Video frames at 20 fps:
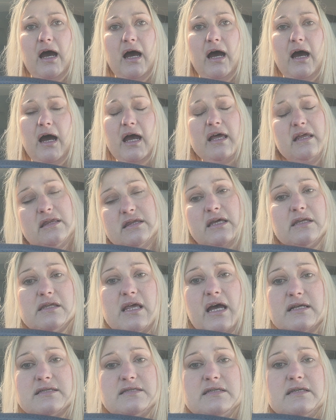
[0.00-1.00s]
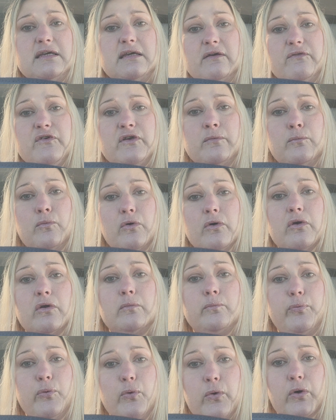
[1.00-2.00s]
I think that's even more
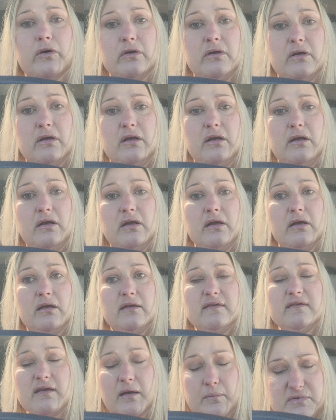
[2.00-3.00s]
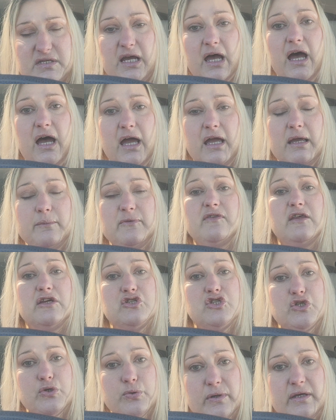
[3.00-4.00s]
important sometimes
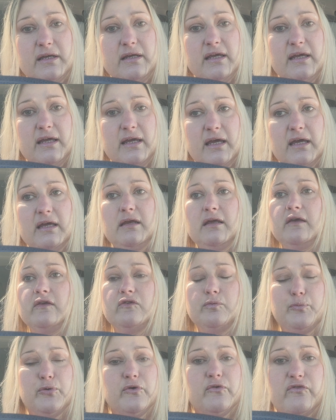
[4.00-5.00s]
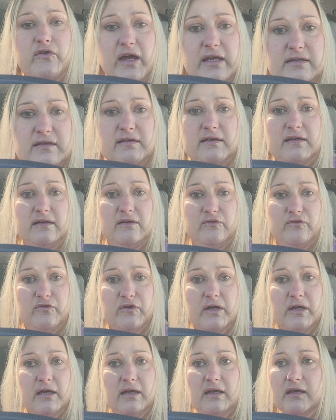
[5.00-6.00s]
than treating it, is preventive
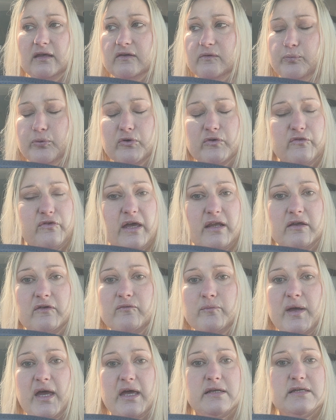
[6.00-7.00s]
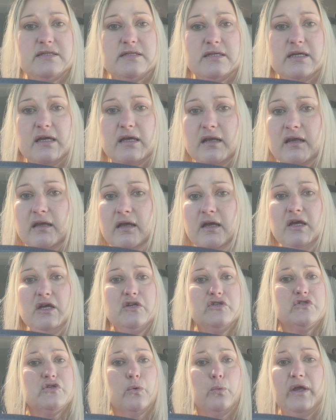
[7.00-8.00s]
medicine,
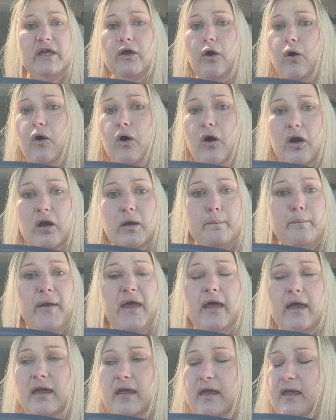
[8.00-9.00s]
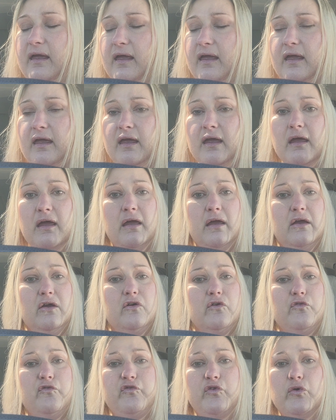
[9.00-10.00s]
so we aren't paying
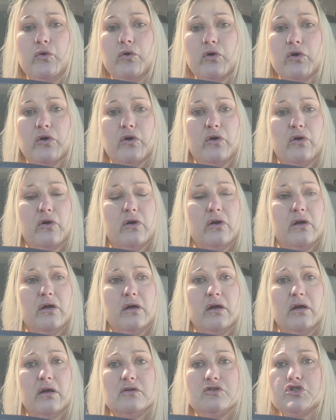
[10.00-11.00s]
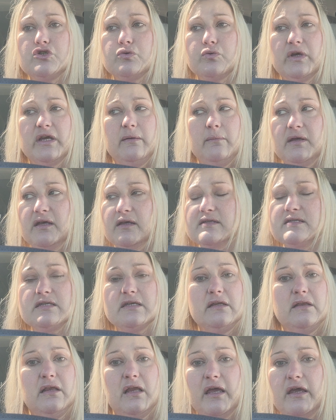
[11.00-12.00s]
for treatments
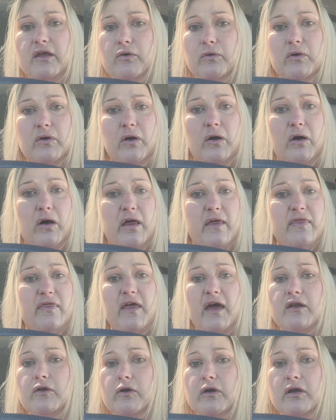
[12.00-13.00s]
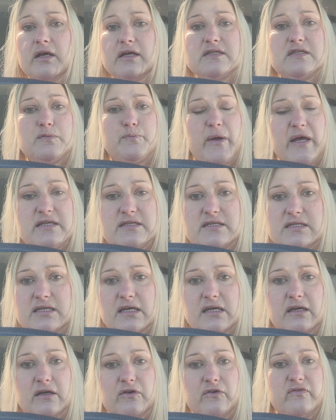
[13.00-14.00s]
later on that are
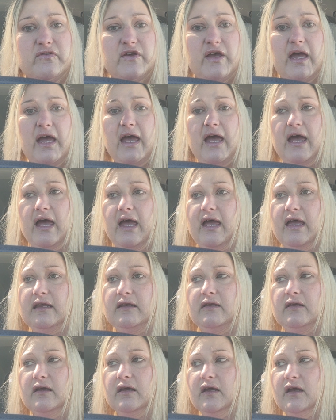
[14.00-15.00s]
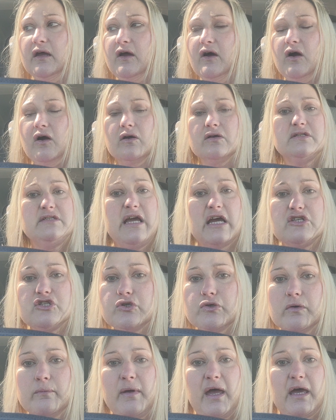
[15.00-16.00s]
expensive and are
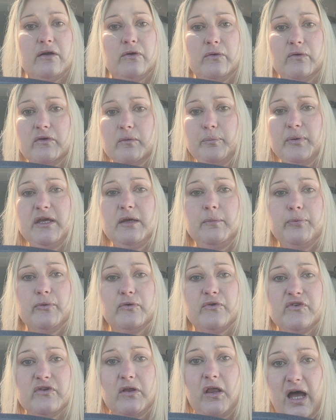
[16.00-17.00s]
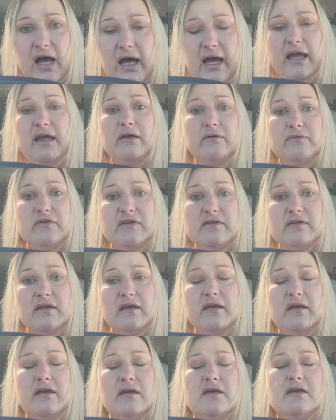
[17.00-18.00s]
detrimental to people's lives.
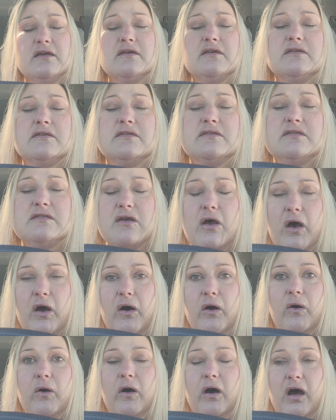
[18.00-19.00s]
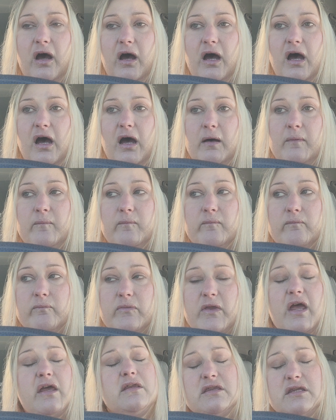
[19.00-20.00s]
So
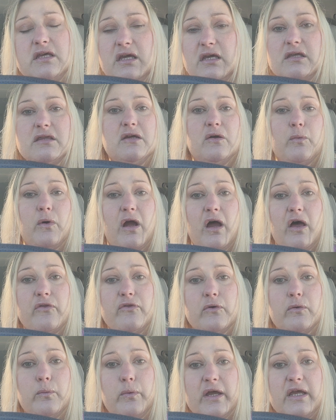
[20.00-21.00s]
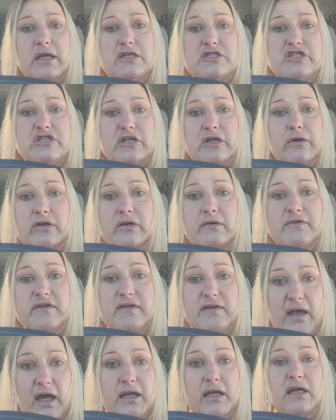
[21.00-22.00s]
I think there were other ways she could have
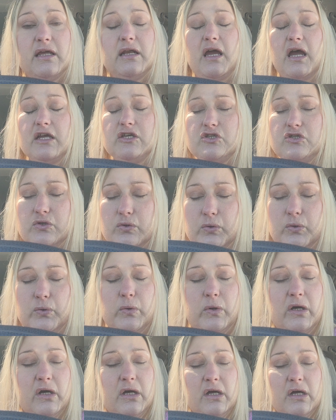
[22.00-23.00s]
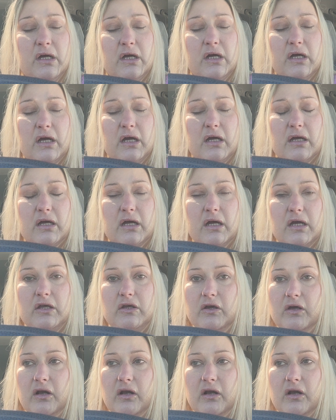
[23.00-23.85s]
said it. I do, I